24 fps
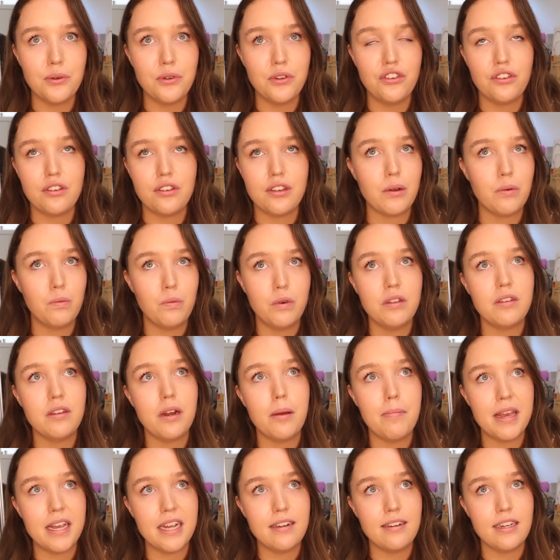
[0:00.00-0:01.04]
So it just like wasn't
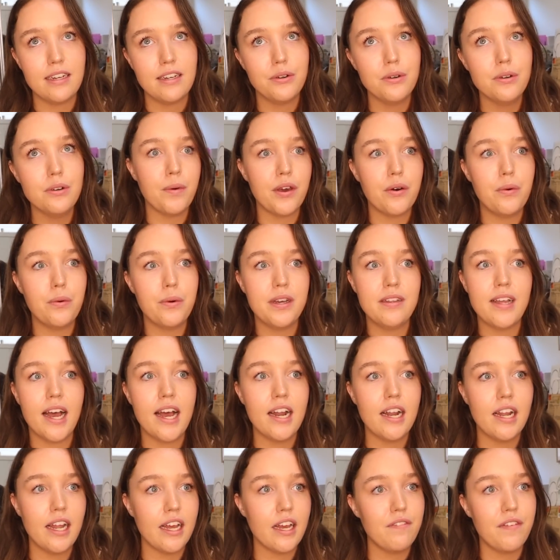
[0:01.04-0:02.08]
a big deal. We always
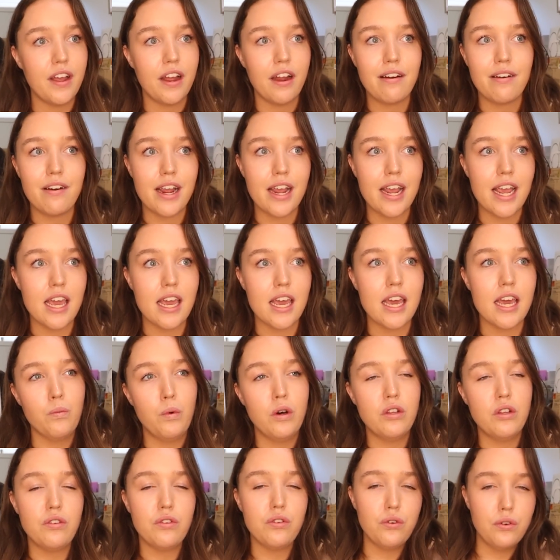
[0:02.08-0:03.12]
had like a very
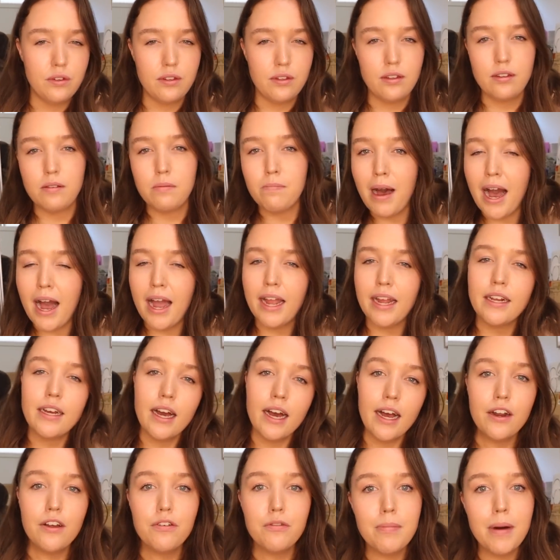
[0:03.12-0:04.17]
what's yours is mine
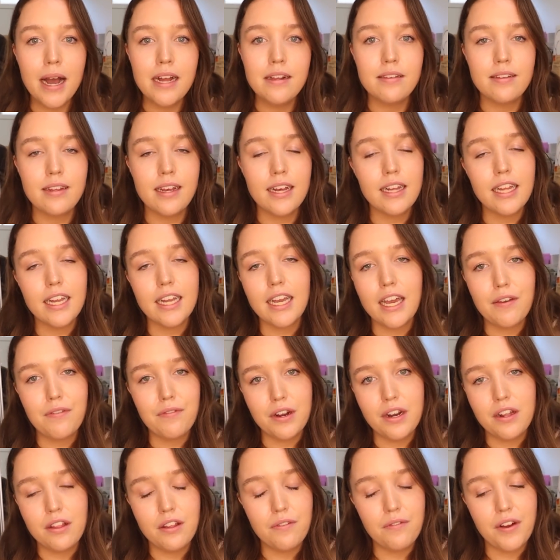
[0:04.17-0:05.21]
kind of mindset, like
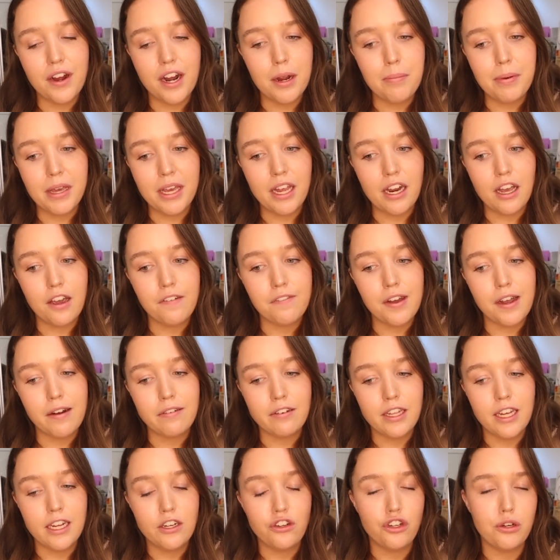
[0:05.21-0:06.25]
even in the very beginning of our
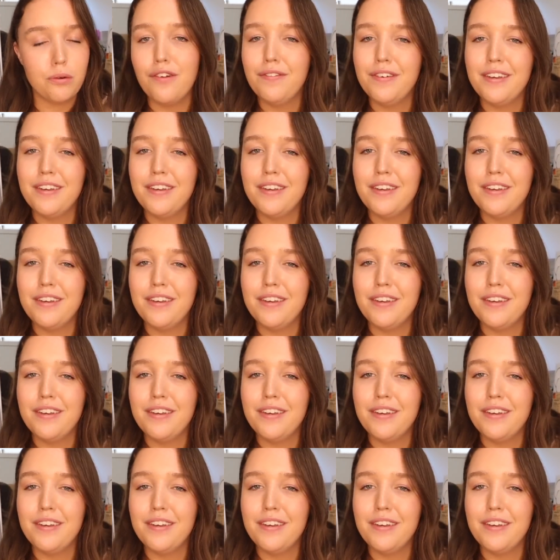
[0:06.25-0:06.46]
relationship.